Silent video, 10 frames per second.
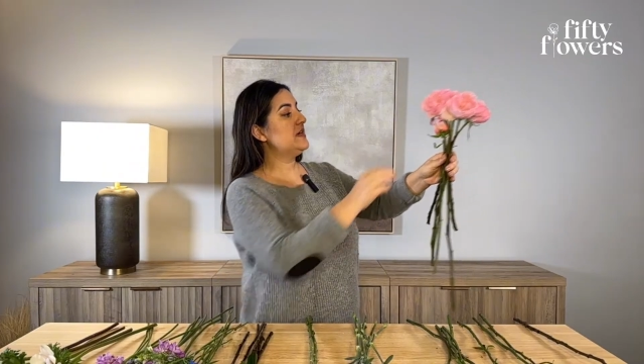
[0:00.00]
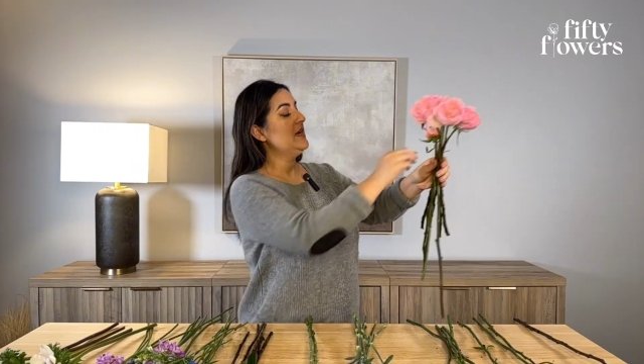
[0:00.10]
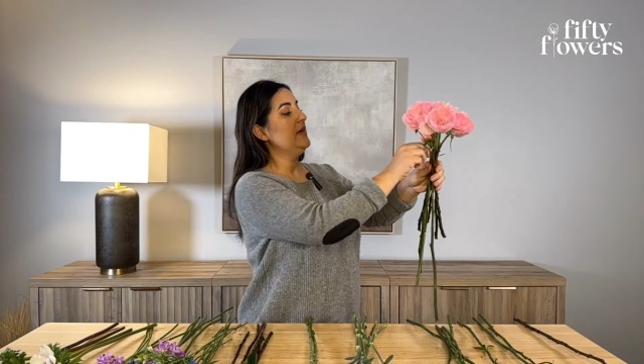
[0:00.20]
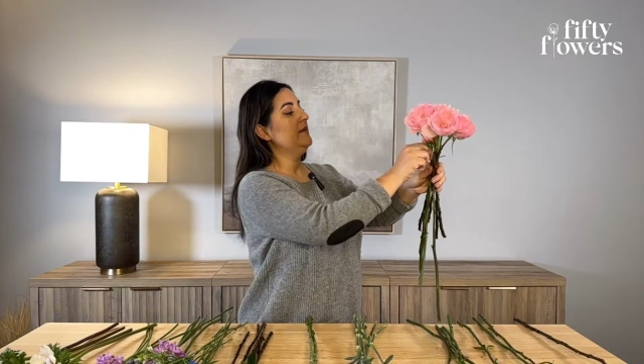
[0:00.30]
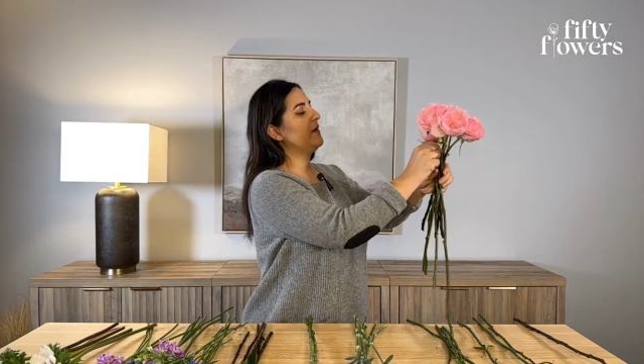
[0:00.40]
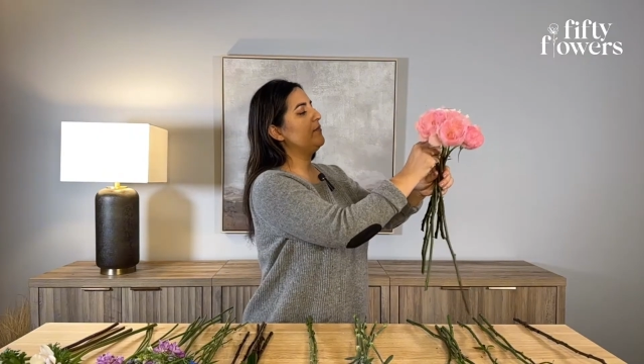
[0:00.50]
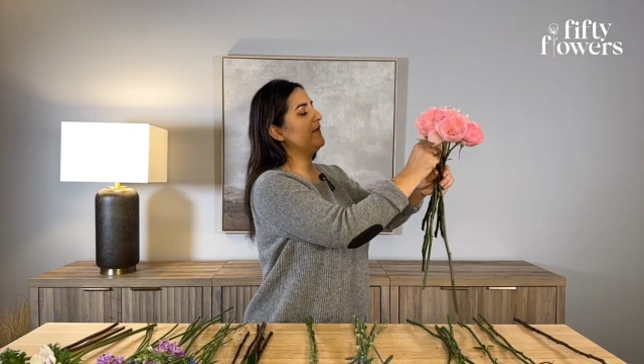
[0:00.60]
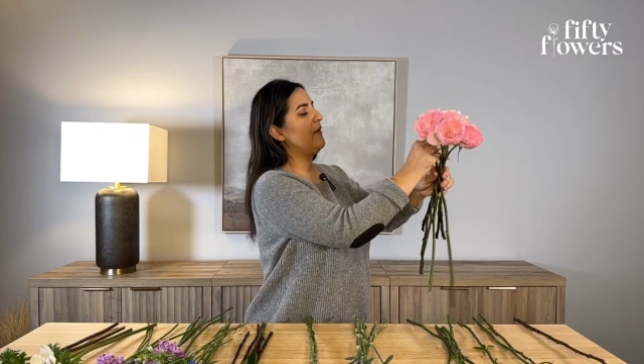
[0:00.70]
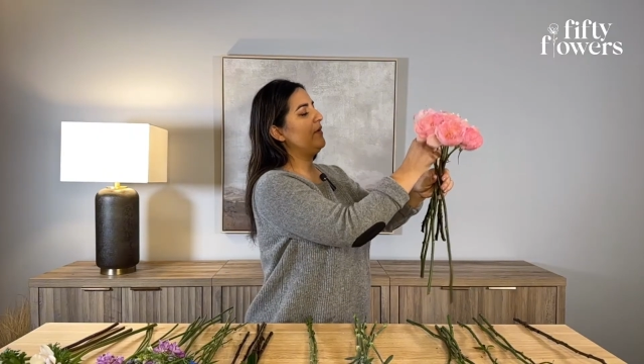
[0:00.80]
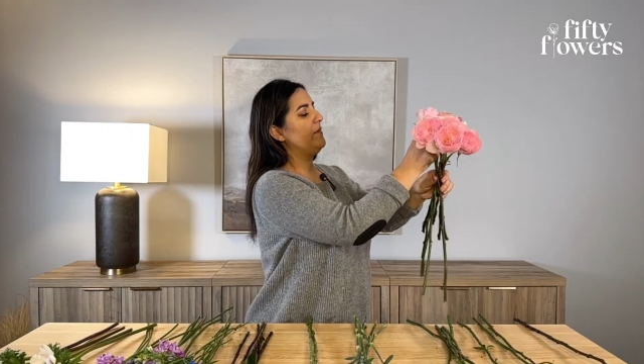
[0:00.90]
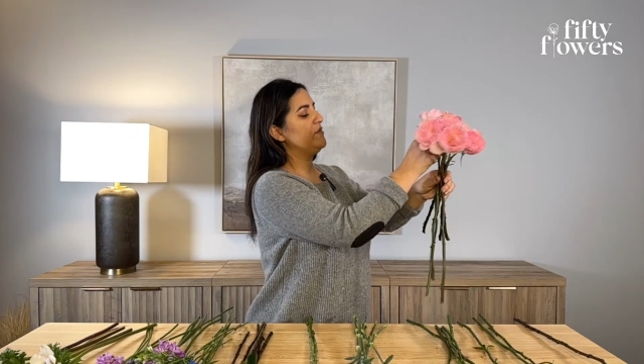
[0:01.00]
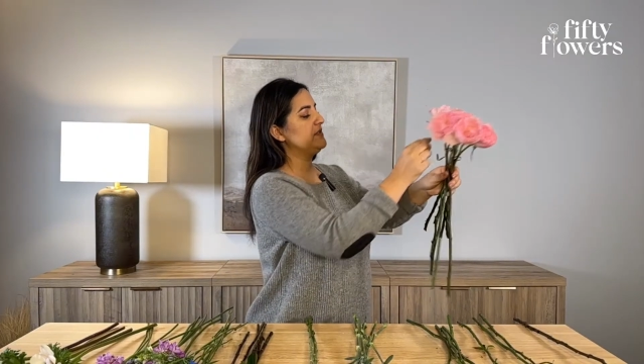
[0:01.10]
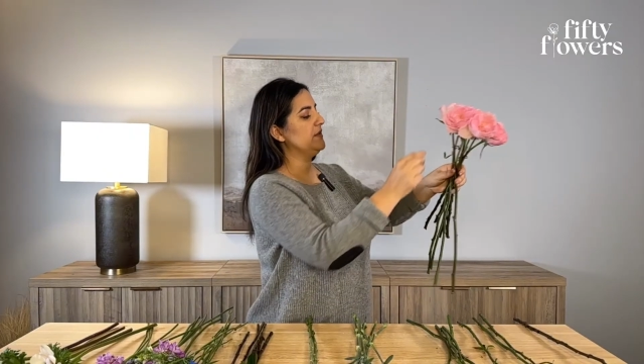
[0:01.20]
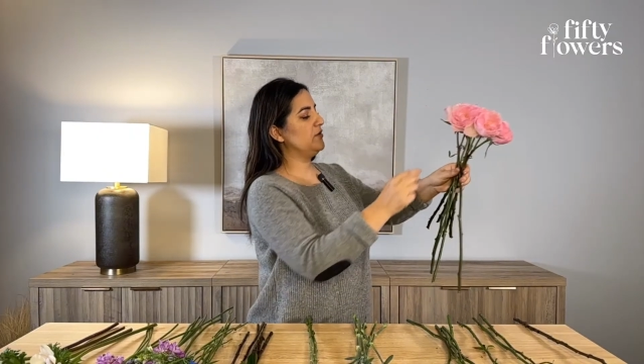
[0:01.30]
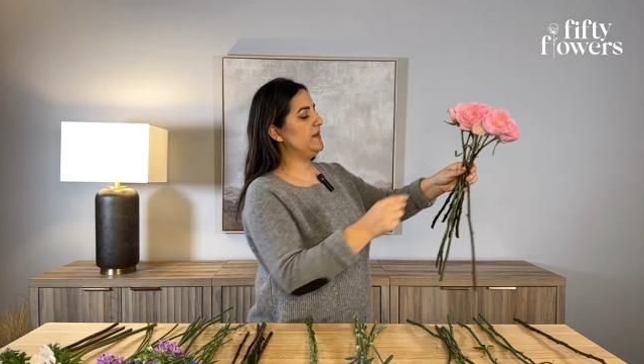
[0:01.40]
I can bring that one up
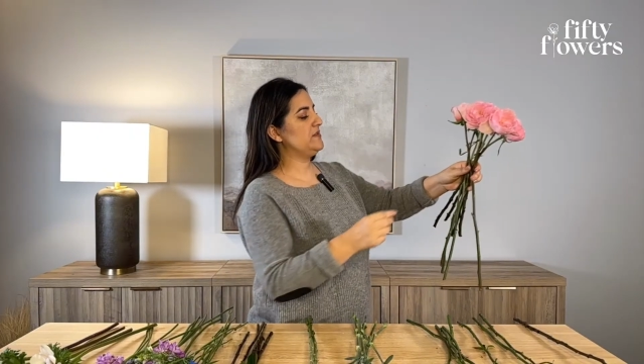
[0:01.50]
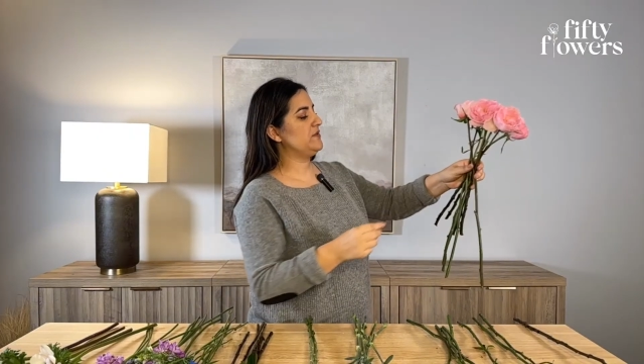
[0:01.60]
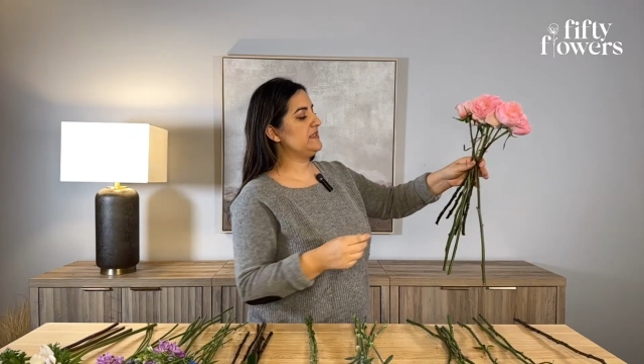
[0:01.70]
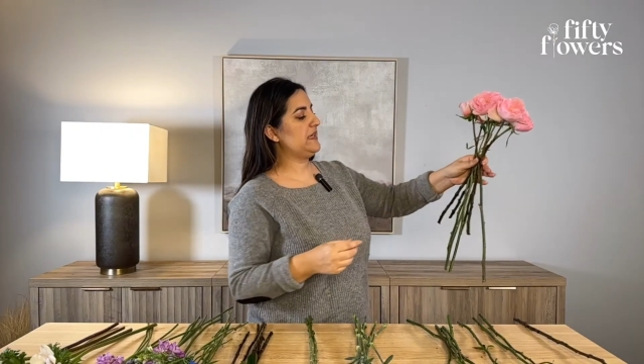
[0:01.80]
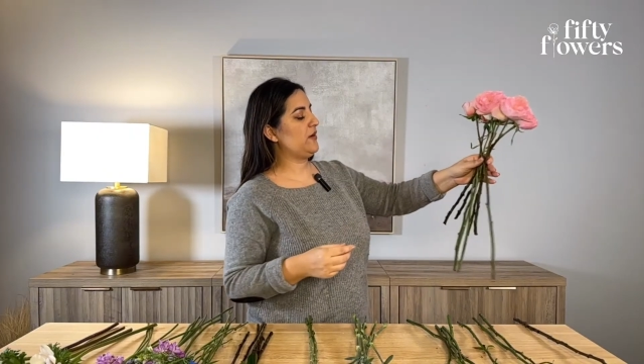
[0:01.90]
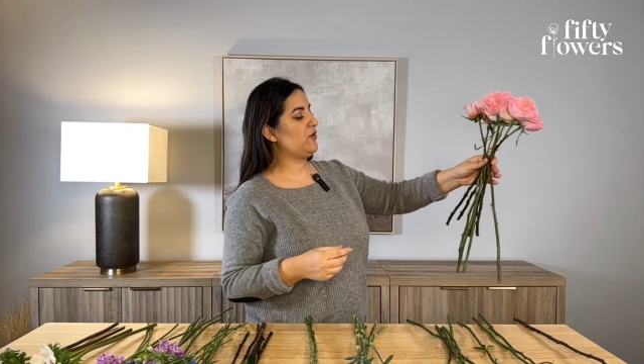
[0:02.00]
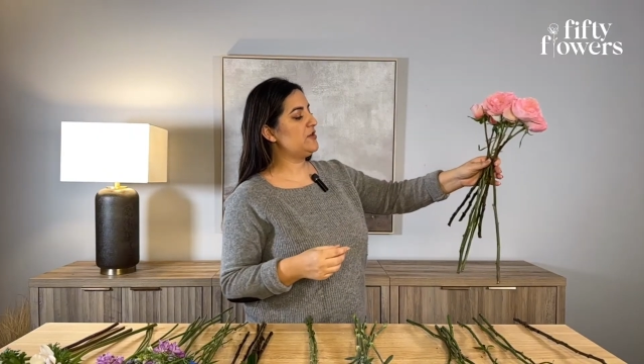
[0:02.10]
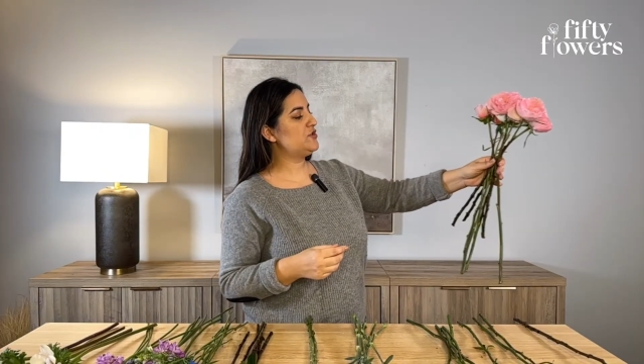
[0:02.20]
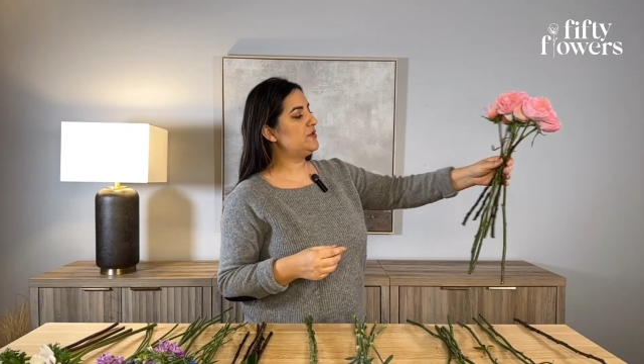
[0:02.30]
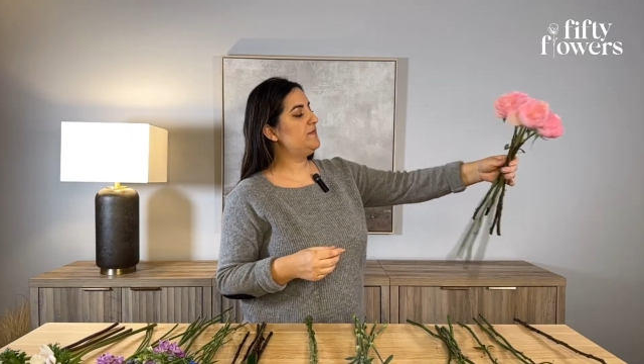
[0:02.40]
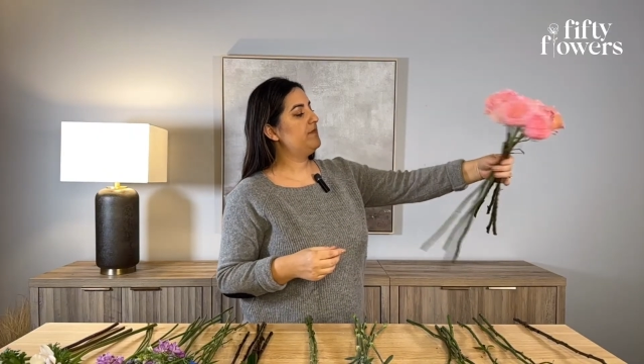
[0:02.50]
just a little bit so it doesn't get crushed.